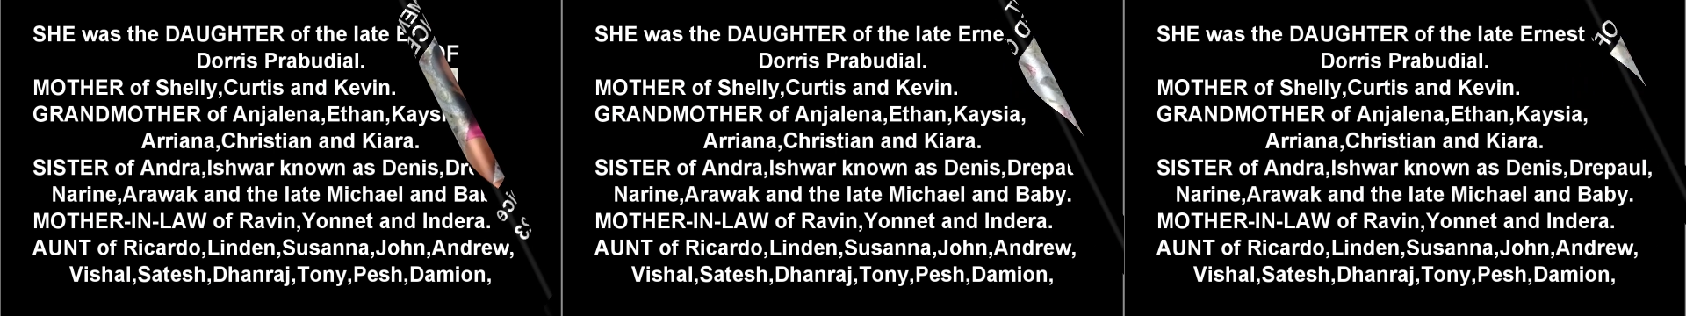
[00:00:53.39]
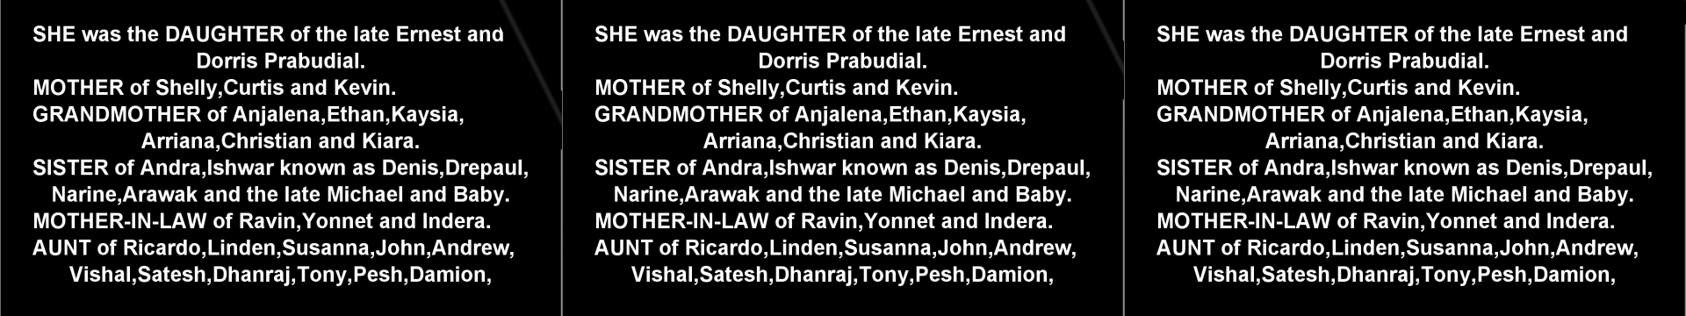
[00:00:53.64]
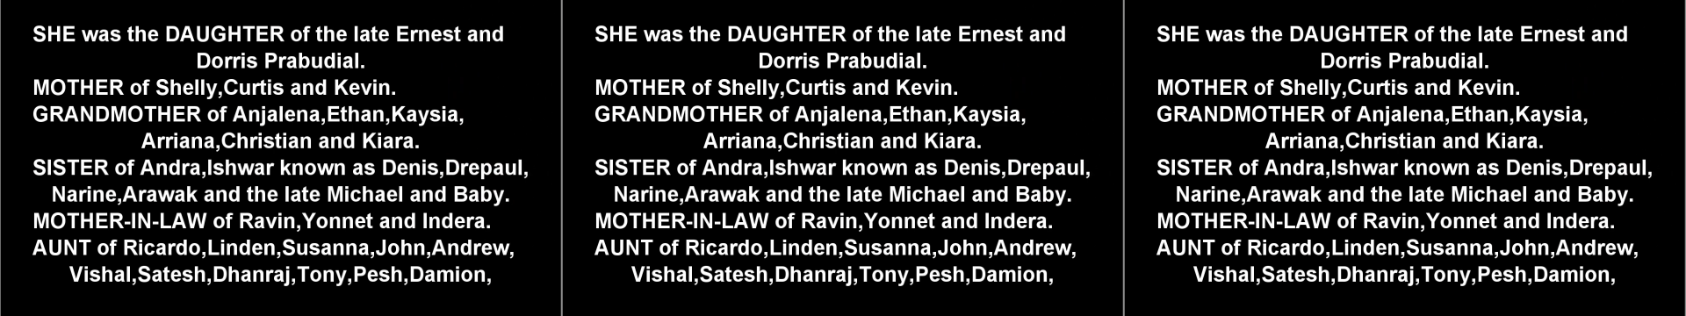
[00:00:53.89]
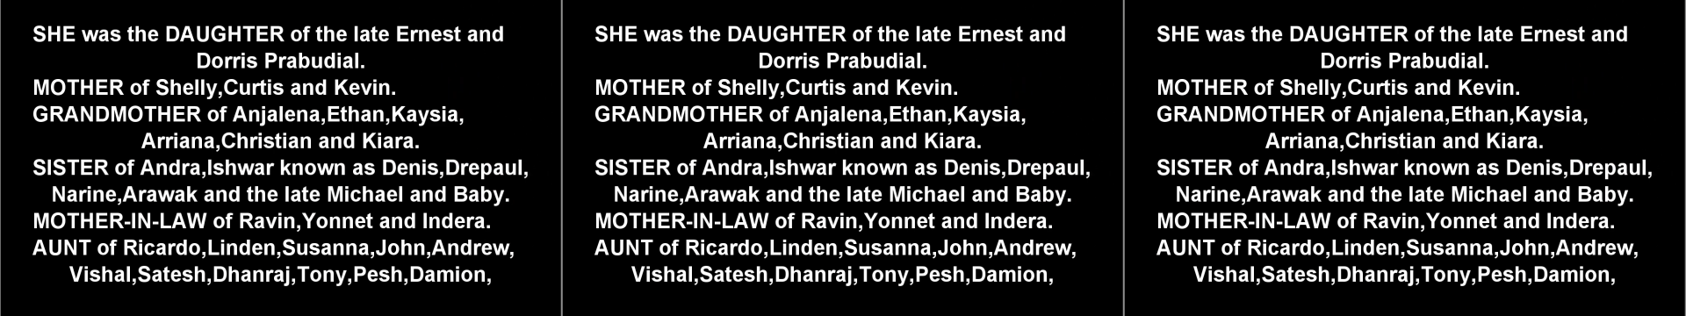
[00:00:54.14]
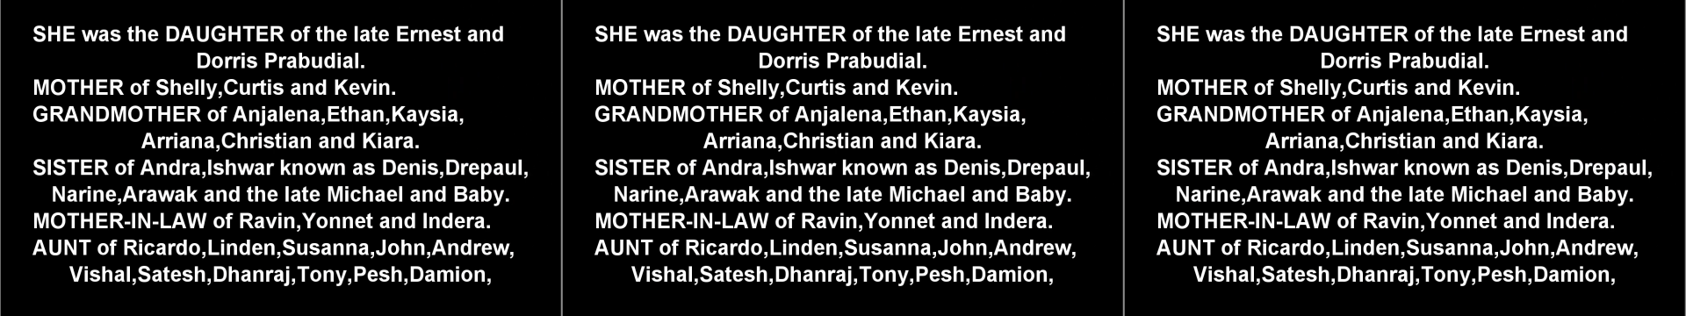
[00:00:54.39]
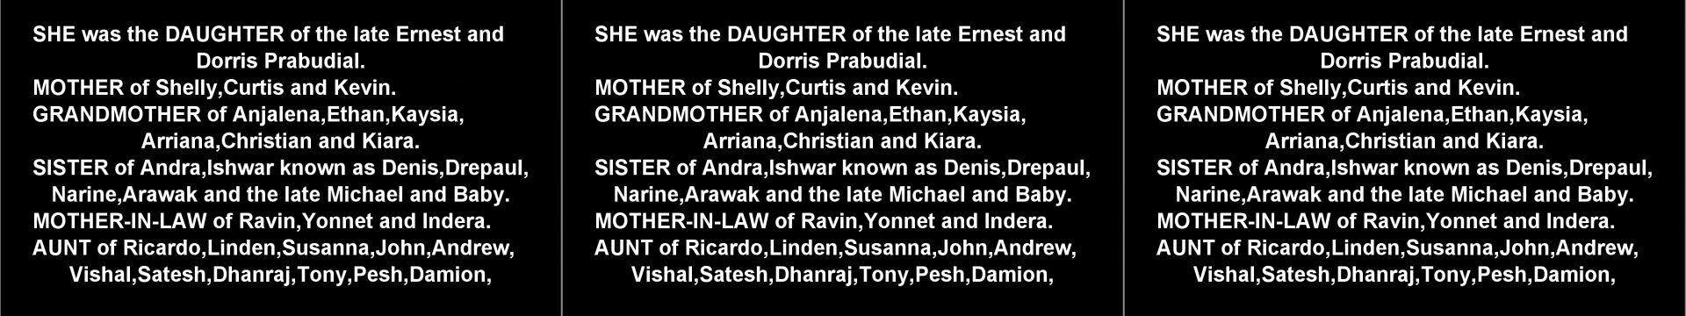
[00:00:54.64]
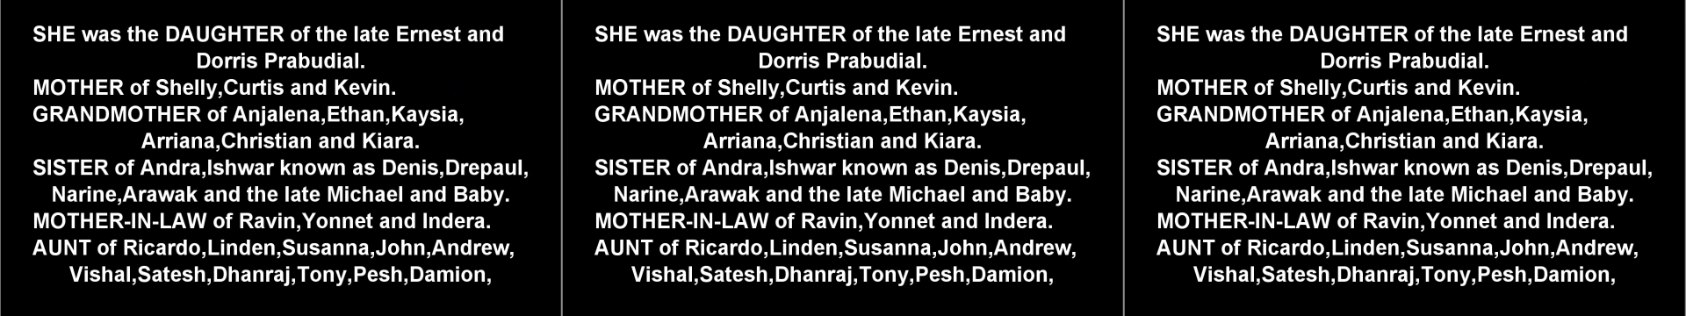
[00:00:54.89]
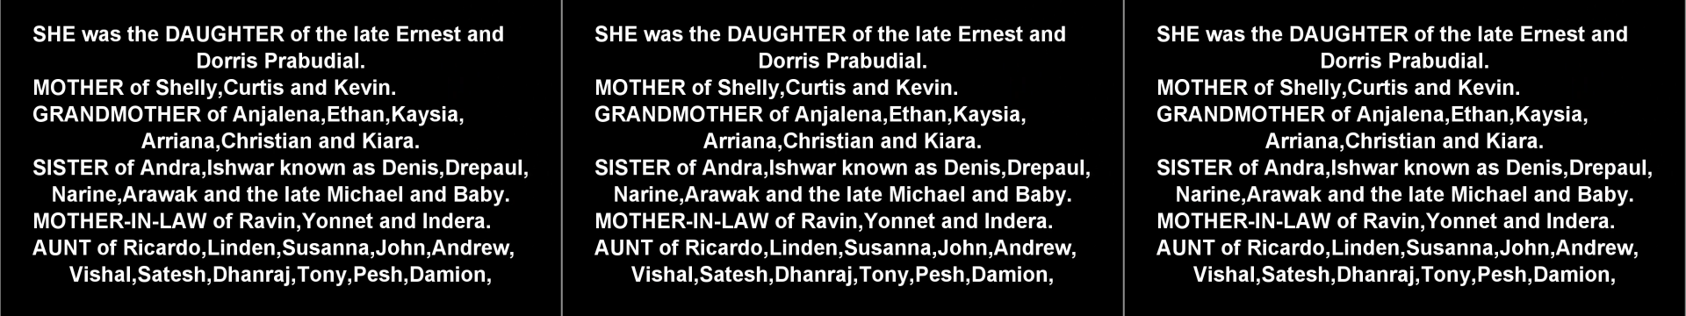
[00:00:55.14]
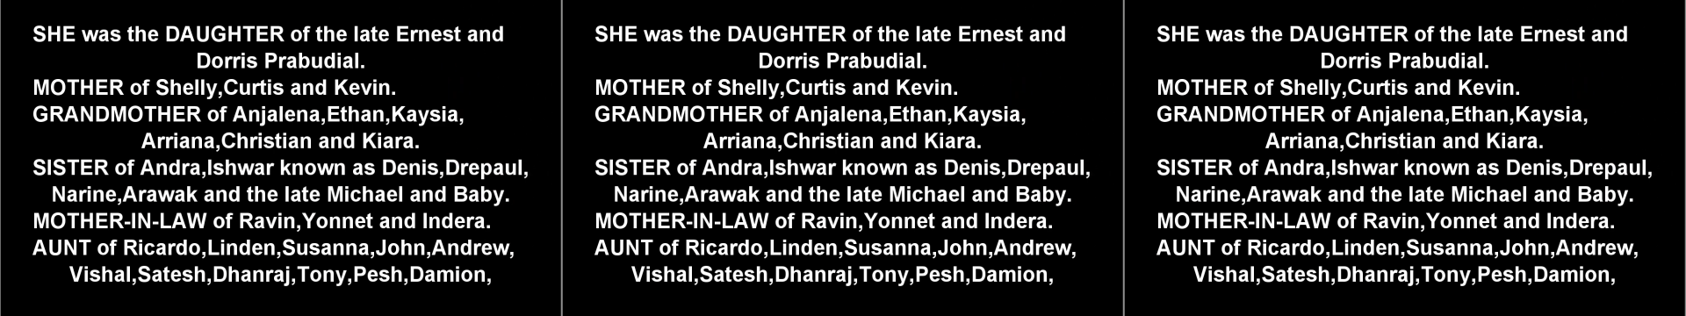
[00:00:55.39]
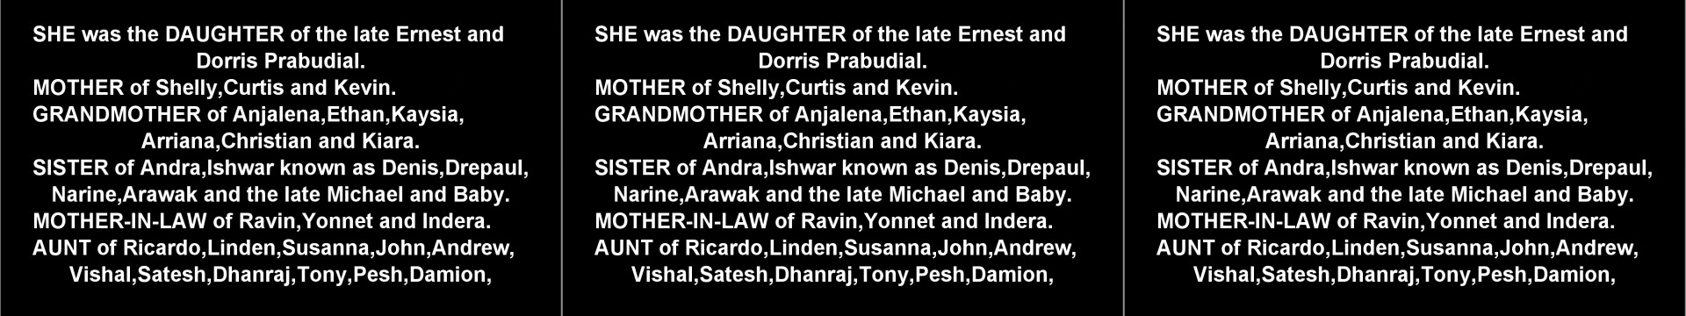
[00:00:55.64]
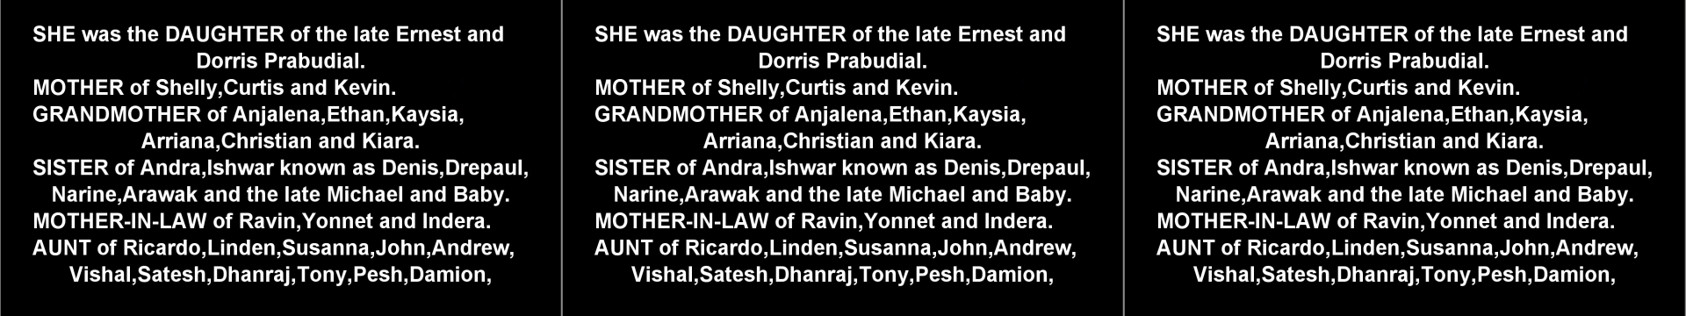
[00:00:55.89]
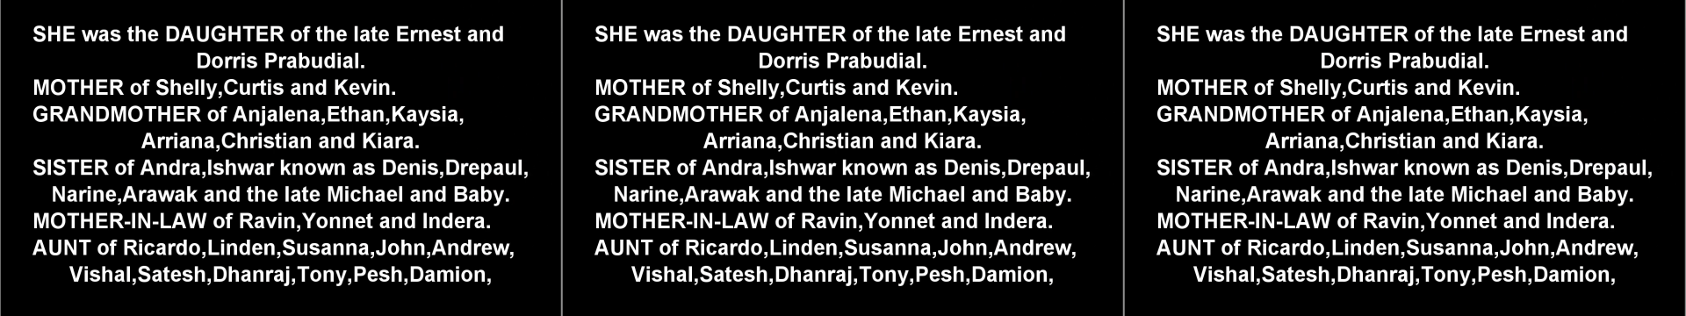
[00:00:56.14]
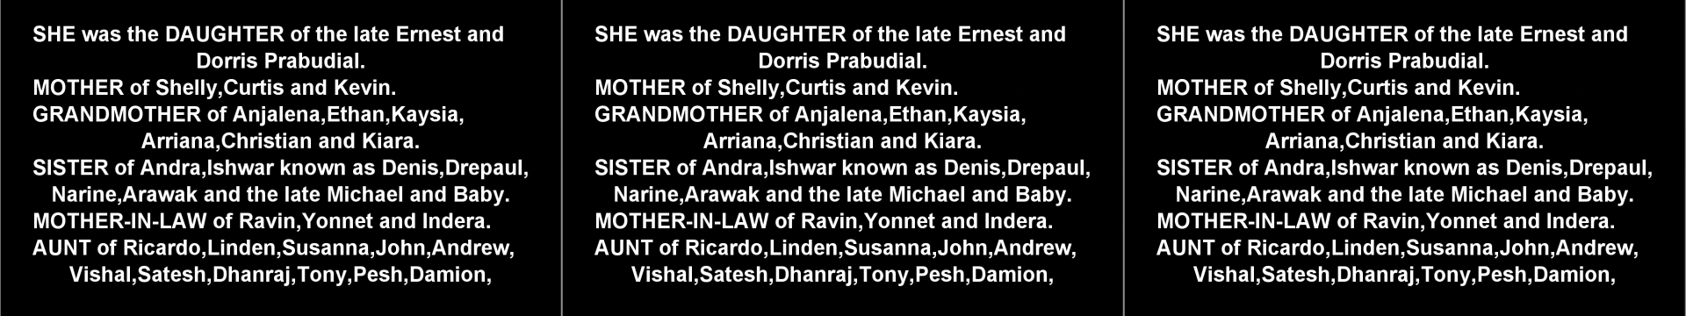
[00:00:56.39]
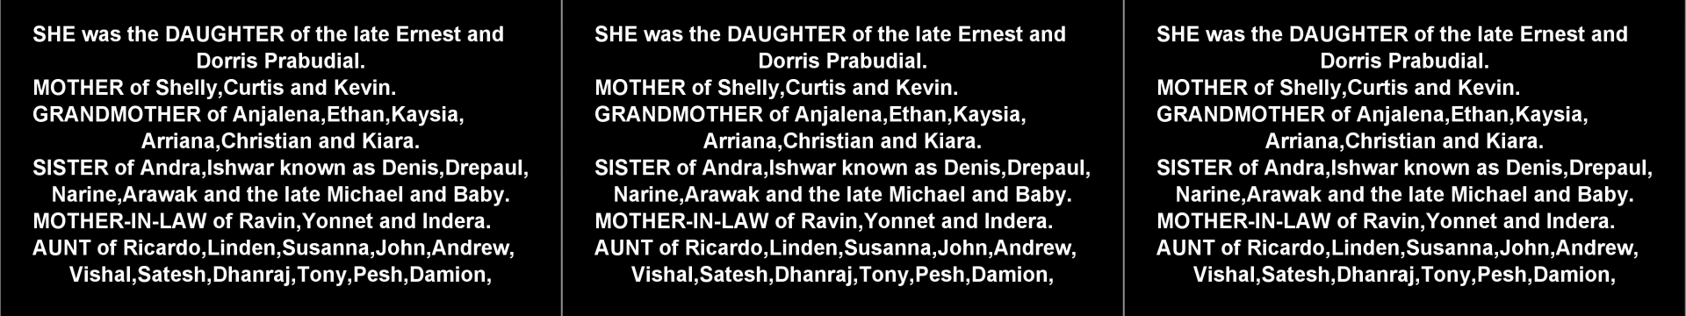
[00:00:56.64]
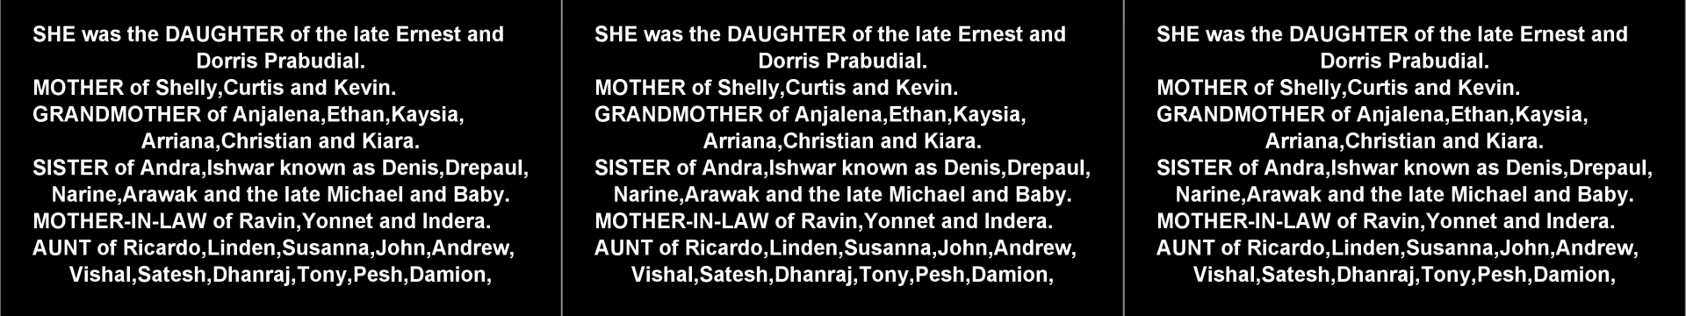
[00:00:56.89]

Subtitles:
No face is visible, so there are no lips to read.